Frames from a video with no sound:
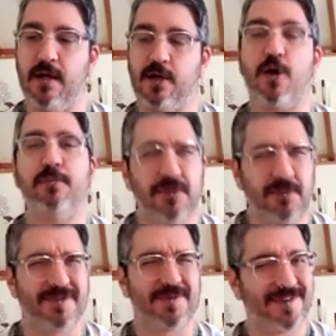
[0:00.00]

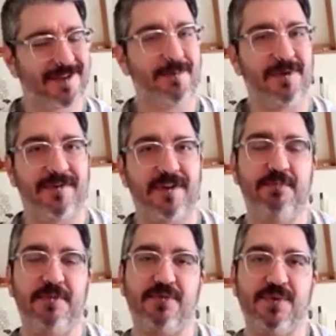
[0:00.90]
complement with a couple of other
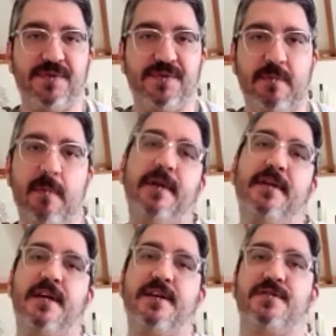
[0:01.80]
minerals for my
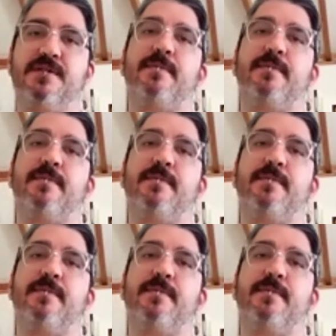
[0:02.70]
meditation